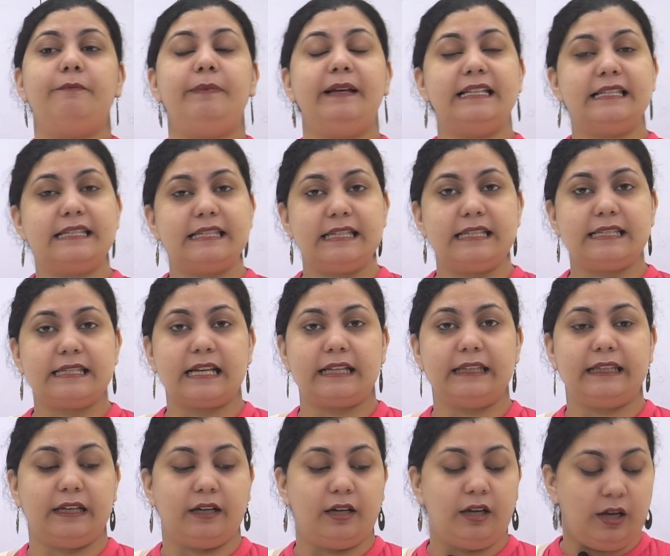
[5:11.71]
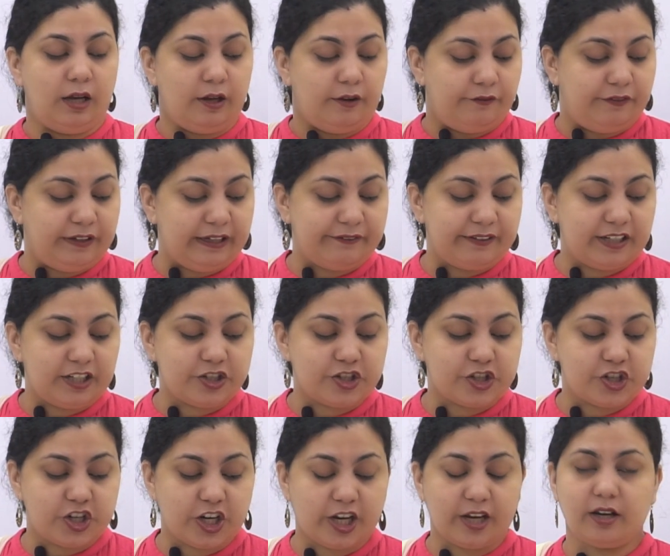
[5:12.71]
pencils are there, we will
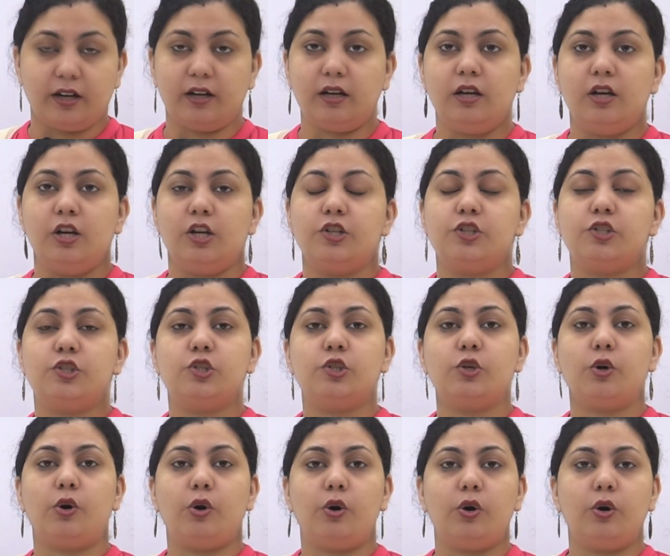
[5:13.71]
share, so